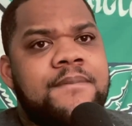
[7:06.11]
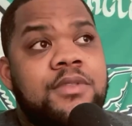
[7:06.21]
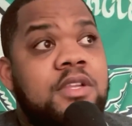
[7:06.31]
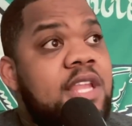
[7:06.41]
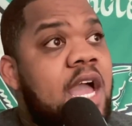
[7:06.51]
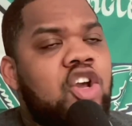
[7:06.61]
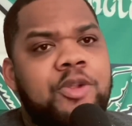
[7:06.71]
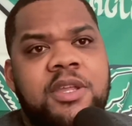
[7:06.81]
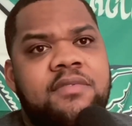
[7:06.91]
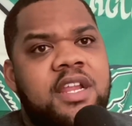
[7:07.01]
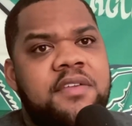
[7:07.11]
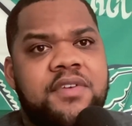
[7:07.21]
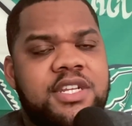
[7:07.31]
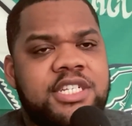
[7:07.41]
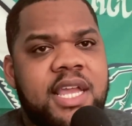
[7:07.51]
You're not going to be ready
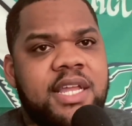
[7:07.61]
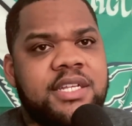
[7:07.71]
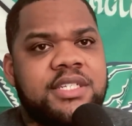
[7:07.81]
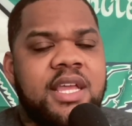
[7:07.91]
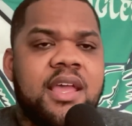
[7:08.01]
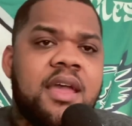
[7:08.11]
for the change.